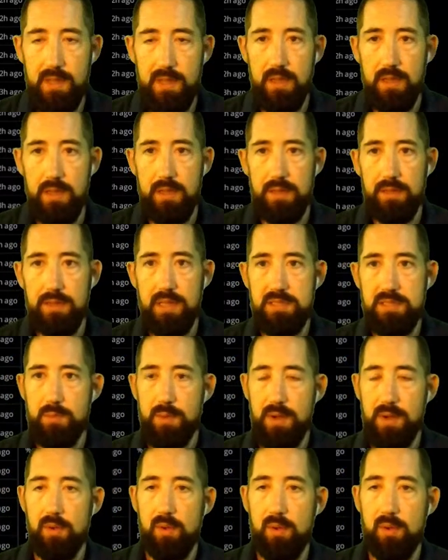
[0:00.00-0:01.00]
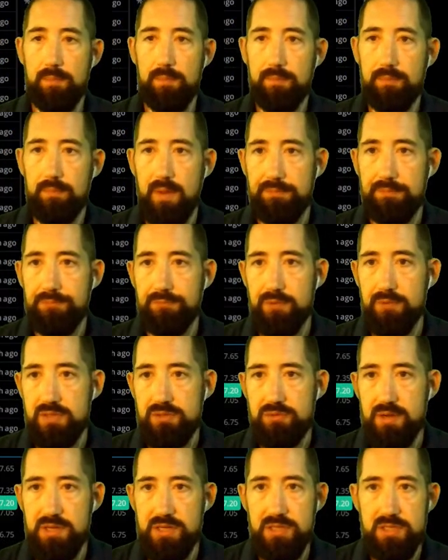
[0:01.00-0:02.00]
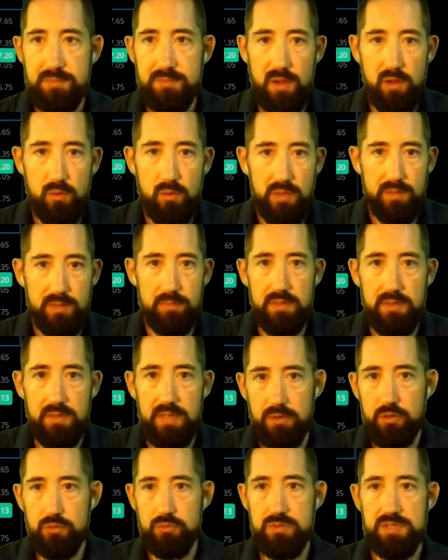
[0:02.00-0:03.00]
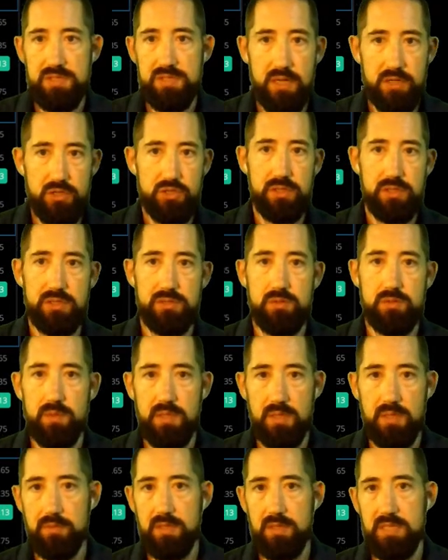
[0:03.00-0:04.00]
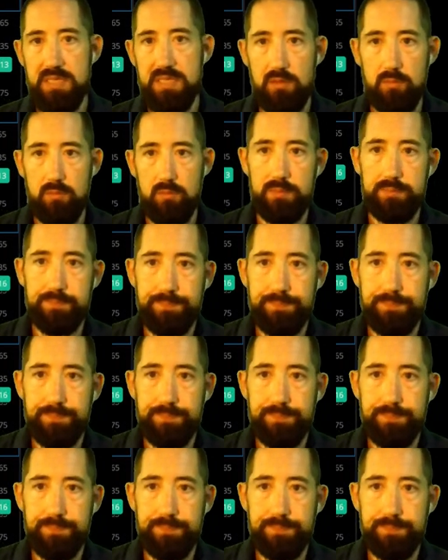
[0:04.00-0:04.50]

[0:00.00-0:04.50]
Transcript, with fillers: And that's one of my frustrations about Webull. Their news section is really, really terrible.